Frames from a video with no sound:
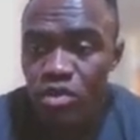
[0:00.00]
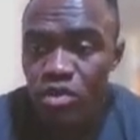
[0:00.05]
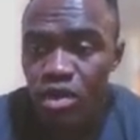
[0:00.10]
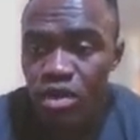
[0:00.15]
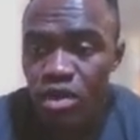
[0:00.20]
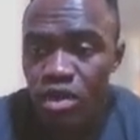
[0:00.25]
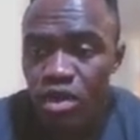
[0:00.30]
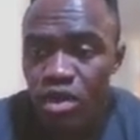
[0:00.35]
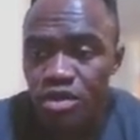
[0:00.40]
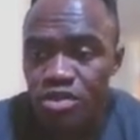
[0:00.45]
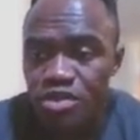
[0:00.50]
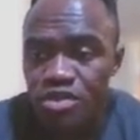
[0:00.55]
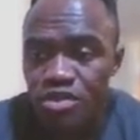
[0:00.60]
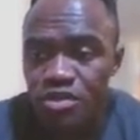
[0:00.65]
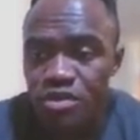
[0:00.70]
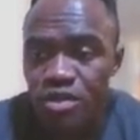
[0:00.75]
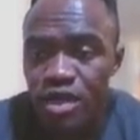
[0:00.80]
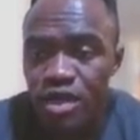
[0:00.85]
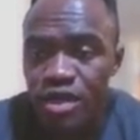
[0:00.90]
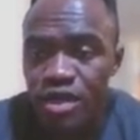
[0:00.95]

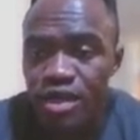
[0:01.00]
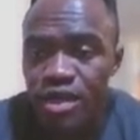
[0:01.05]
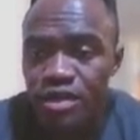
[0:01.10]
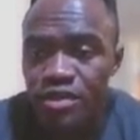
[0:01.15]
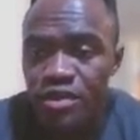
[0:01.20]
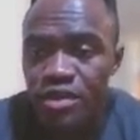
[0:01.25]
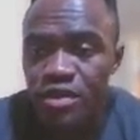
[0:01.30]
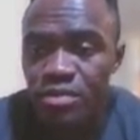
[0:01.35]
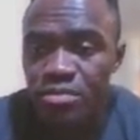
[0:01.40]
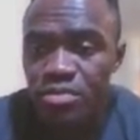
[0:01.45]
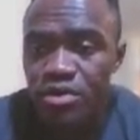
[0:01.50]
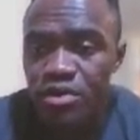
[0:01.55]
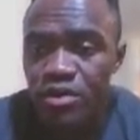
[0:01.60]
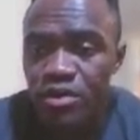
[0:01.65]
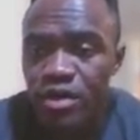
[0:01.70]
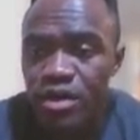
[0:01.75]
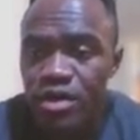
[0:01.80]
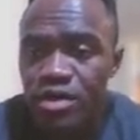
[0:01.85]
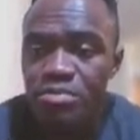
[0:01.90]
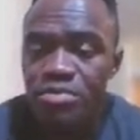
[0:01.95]
launcher, and then you can put, go
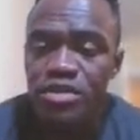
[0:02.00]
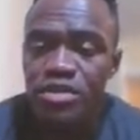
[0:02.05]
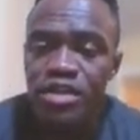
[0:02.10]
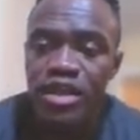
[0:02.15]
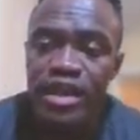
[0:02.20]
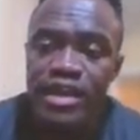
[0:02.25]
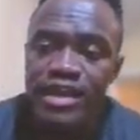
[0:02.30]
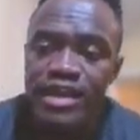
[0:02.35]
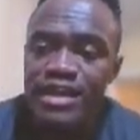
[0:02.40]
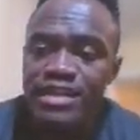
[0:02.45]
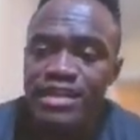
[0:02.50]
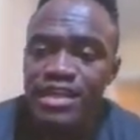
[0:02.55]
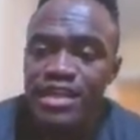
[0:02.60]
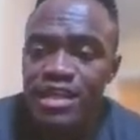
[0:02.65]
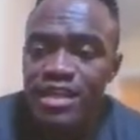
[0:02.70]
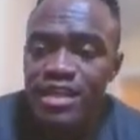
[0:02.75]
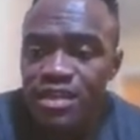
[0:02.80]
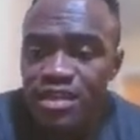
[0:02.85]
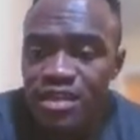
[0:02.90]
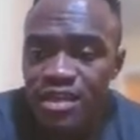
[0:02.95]
ahead and put that. The,
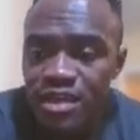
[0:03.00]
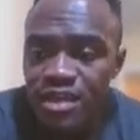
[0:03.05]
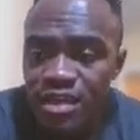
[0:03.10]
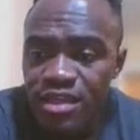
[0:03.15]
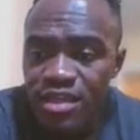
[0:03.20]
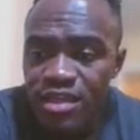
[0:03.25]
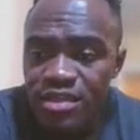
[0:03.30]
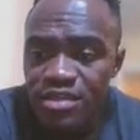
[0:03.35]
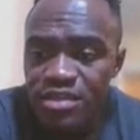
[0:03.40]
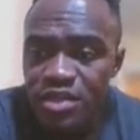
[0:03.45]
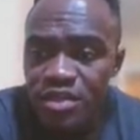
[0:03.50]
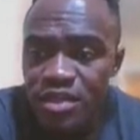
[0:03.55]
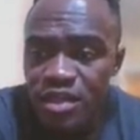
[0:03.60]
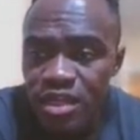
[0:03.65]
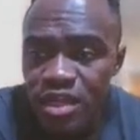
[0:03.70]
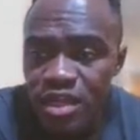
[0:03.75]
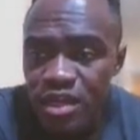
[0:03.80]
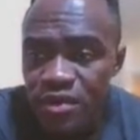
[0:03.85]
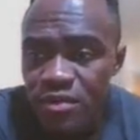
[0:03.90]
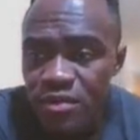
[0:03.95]
the key things that you need
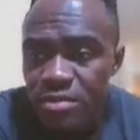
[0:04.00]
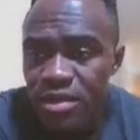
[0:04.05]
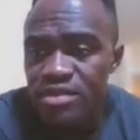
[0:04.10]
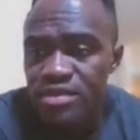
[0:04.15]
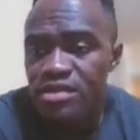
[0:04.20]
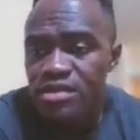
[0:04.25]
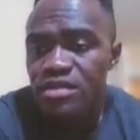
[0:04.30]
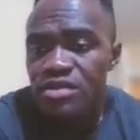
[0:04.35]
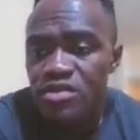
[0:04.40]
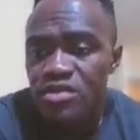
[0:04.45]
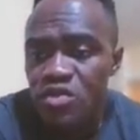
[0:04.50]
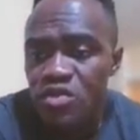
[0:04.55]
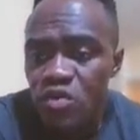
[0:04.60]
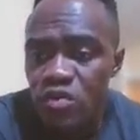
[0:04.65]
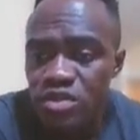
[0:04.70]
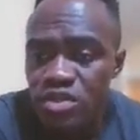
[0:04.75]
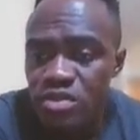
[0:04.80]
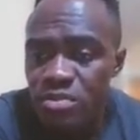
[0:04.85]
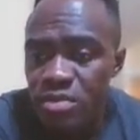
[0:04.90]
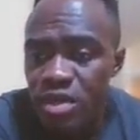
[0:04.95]
here are basically the
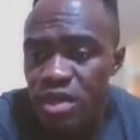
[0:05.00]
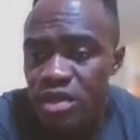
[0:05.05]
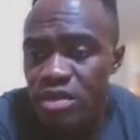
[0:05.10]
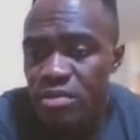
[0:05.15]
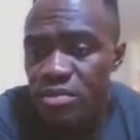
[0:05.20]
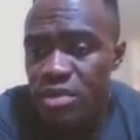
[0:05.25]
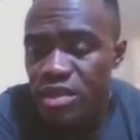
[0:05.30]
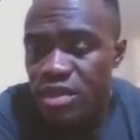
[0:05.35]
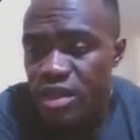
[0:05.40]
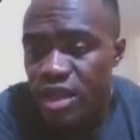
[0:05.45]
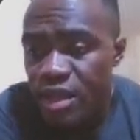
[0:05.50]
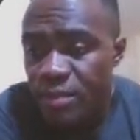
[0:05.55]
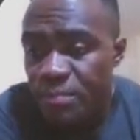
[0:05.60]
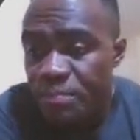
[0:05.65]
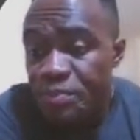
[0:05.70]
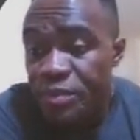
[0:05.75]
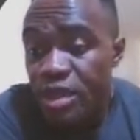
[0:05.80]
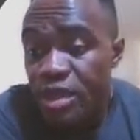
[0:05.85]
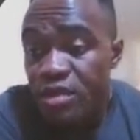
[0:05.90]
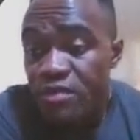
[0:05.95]
source, the medium, and the name.
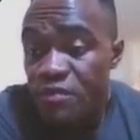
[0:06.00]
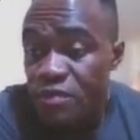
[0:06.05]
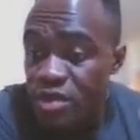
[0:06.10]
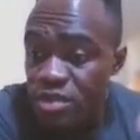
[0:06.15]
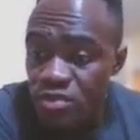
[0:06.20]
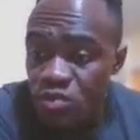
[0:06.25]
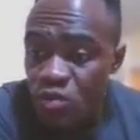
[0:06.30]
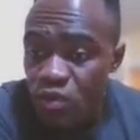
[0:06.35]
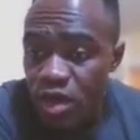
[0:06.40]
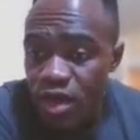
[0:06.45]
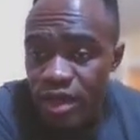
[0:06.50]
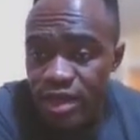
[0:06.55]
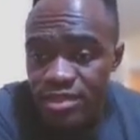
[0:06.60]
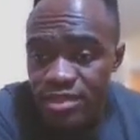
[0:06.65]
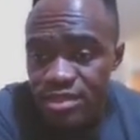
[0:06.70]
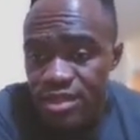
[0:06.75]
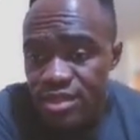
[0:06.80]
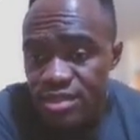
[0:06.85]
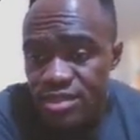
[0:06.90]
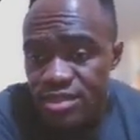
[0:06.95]
Reason why is
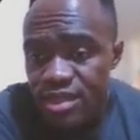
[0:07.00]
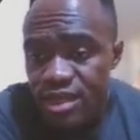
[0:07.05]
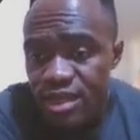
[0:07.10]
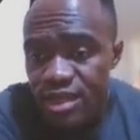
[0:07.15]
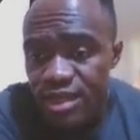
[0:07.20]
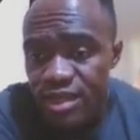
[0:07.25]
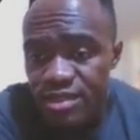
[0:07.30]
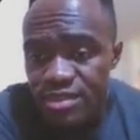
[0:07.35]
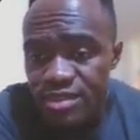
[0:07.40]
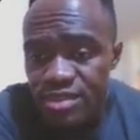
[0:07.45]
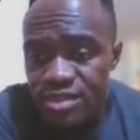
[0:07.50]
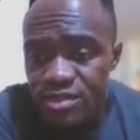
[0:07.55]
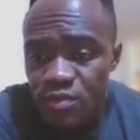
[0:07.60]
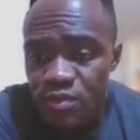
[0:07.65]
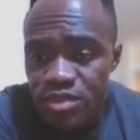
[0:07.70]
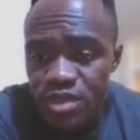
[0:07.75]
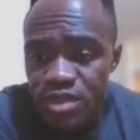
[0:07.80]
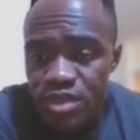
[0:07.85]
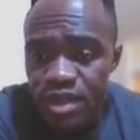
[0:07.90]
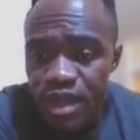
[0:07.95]
this is
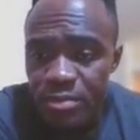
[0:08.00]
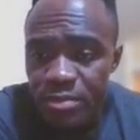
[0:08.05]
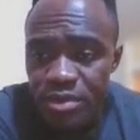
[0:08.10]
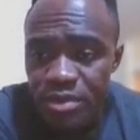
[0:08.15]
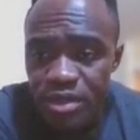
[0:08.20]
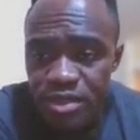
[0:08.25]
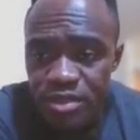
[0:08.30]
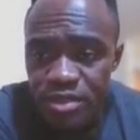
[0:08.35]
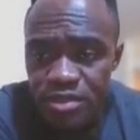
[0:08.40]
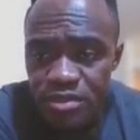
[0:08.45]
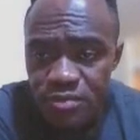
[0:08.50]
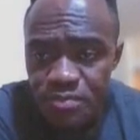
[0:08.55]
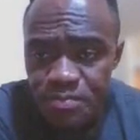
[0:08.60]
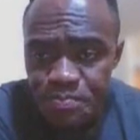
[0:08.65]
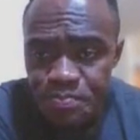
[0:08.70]
what's going to happen is